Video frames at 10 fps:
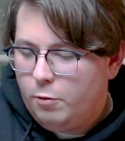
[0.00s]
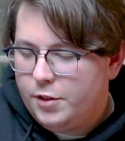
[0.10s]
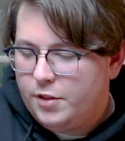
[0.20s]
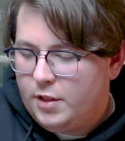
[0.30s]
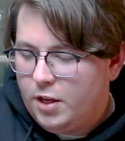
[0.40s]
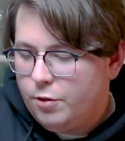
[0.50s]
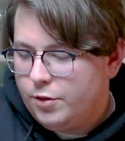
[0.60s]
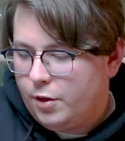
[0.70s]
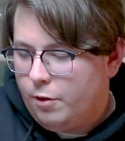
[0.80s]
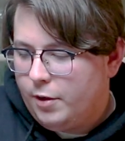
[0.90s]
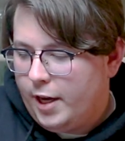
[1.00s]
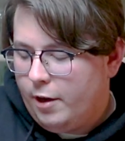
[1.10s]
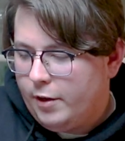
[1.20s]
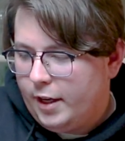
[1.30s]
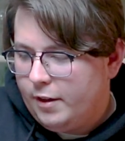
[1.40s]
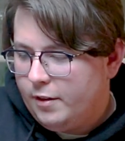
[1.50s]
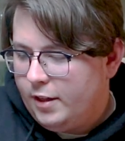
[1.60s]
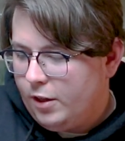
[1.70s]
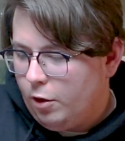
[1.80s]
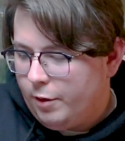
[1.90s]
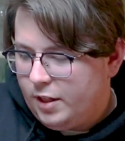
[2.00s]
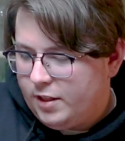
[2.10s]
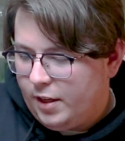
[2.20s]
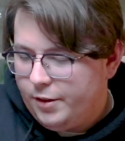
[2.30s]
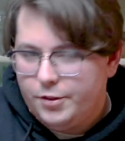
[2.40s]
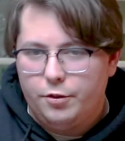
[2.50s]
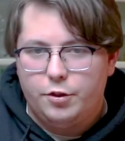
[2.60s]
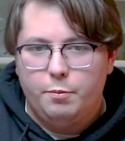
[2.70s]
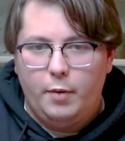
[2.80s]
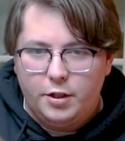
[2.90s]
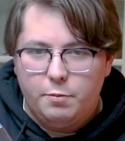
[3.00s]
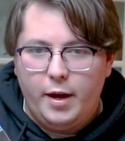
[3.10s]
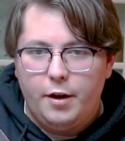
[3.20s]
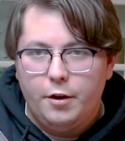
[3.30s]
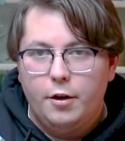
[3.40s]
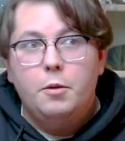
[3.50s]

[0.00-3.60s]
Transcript: was years ago now, and I can already tell this looks much better.